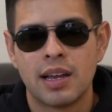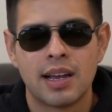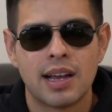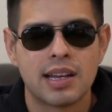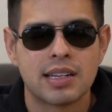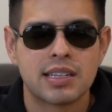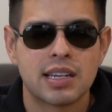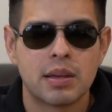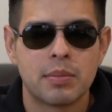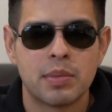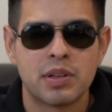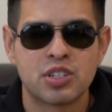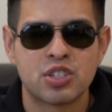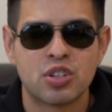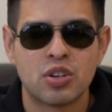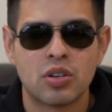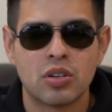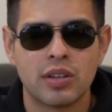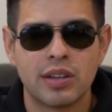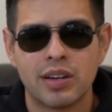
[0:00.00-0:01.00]
As I
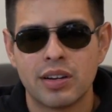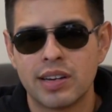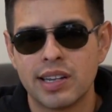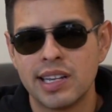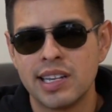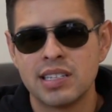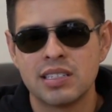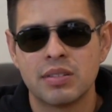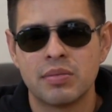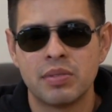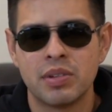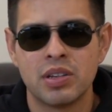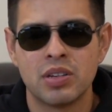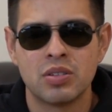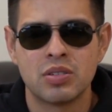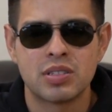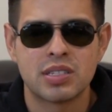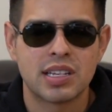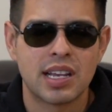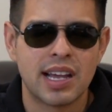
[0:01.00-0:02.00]
mentioned earlier, the ease of
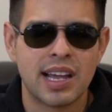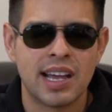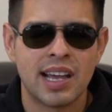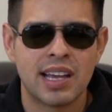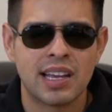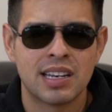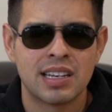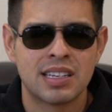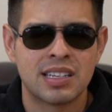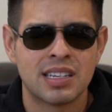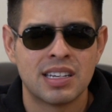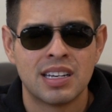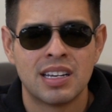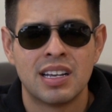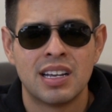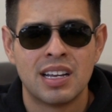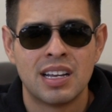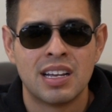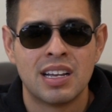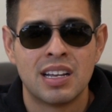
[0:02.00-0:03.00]
use and
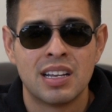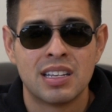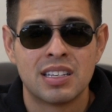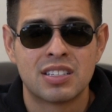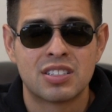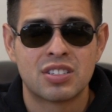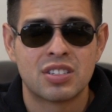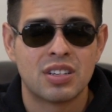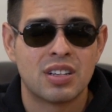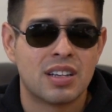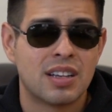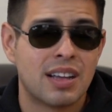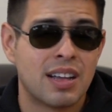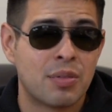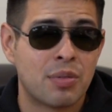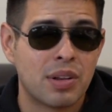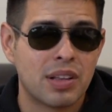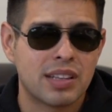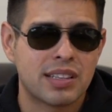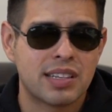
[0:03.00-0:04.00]

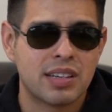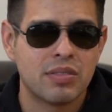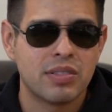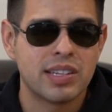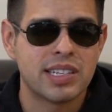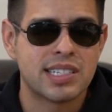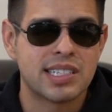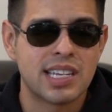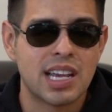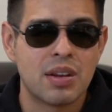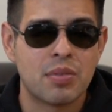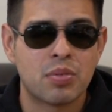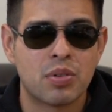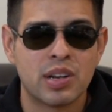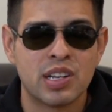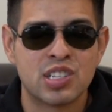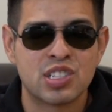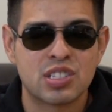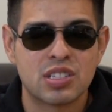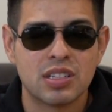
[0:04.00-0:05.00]
relatively safer
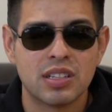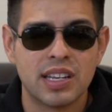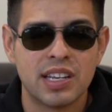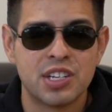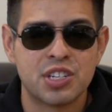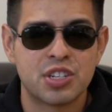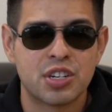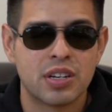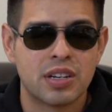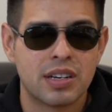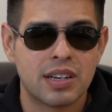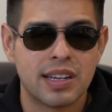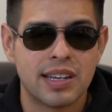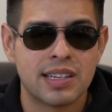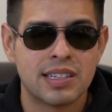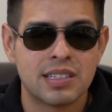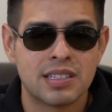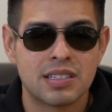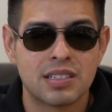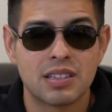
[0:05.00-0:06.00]
installation
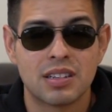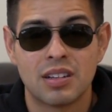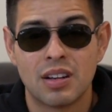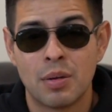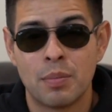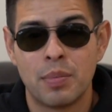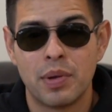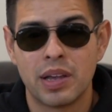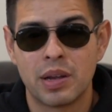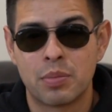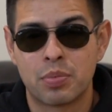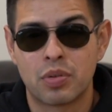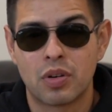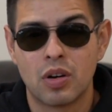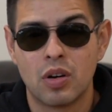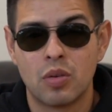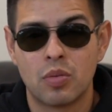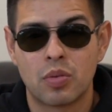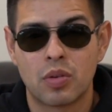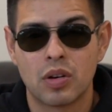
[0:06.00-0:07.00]
is a big
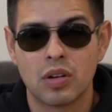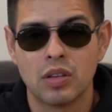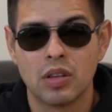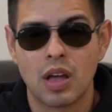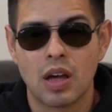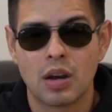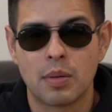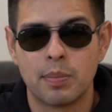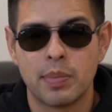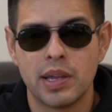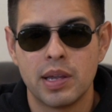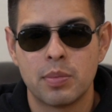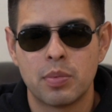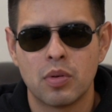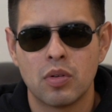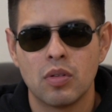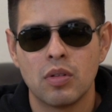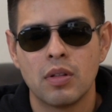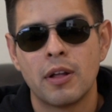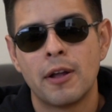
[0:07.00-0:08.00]
pro for a lot of
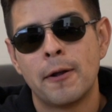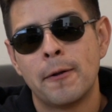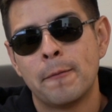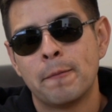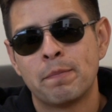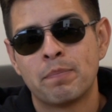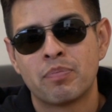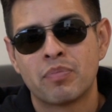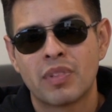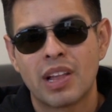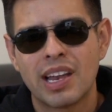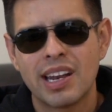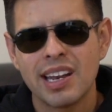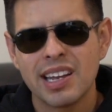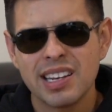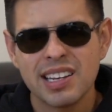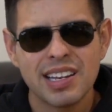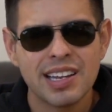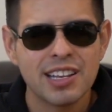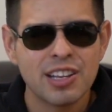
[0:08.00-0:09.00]
people. And
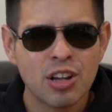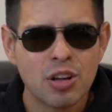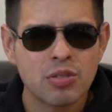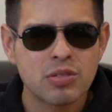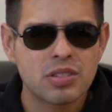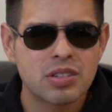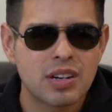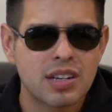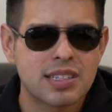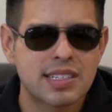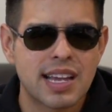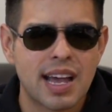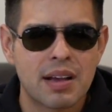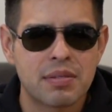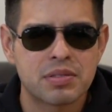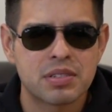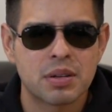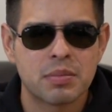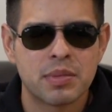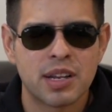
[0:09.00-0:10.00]
that it also does
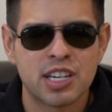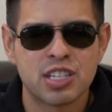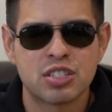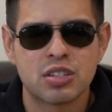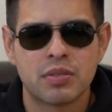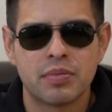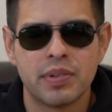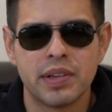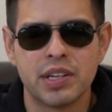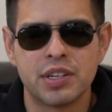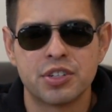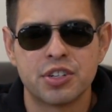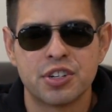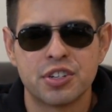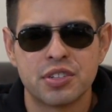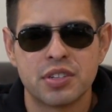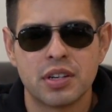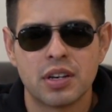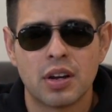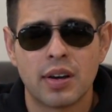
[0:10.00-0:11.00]
have some nicer
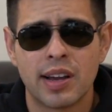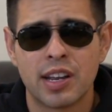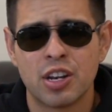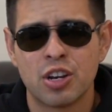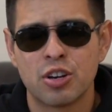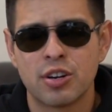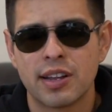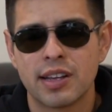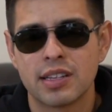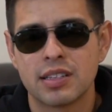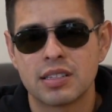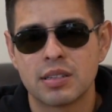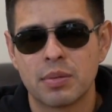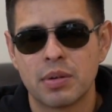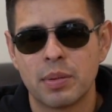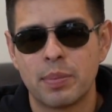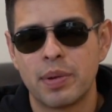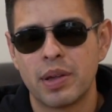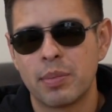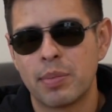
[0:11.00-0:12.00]
features. You know, I know that so
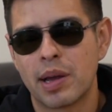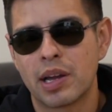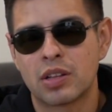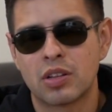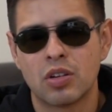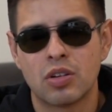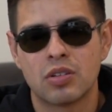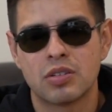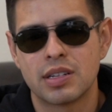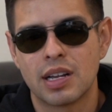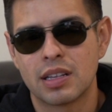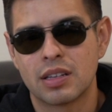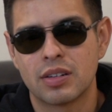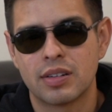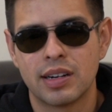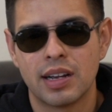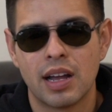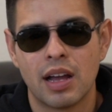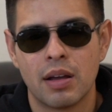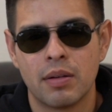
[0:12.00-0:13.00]
many piggyback tuners out
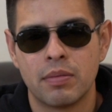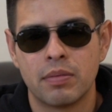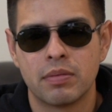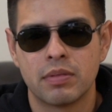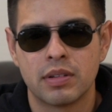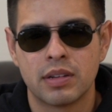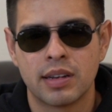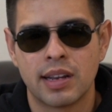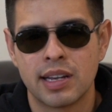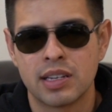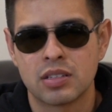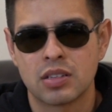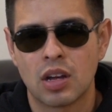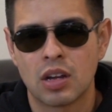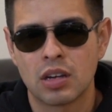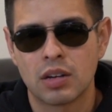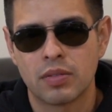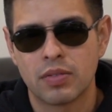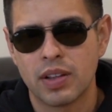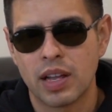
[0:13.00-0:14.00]
there have nice
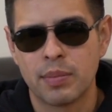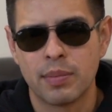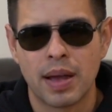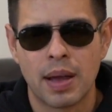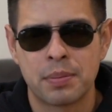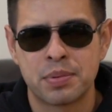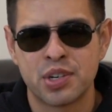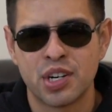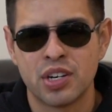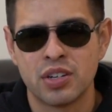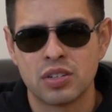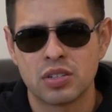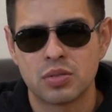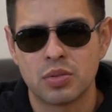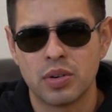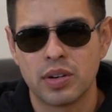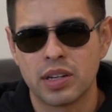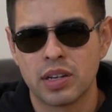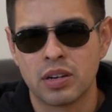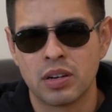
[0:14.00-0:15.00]
on-the-fly map changes
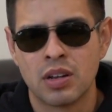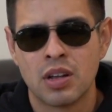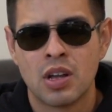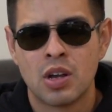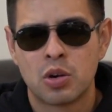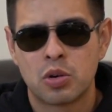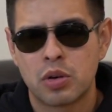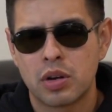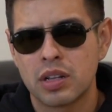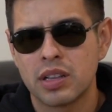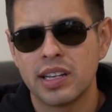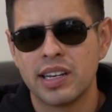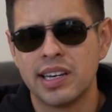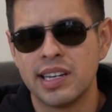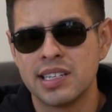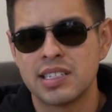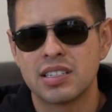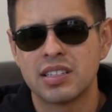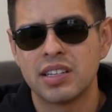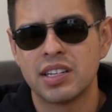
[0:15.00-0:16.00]
where you can quickly and
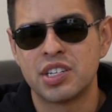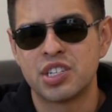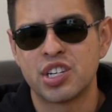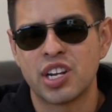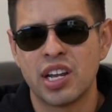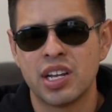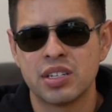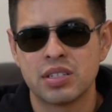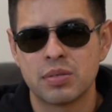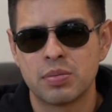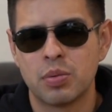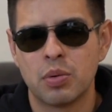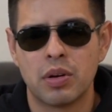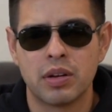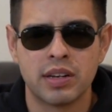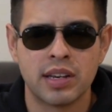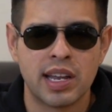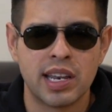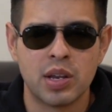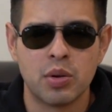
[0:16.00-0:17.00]
easily change if you
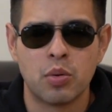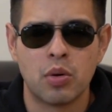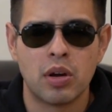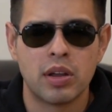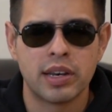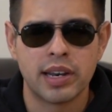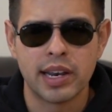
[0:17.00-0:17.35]
want 91,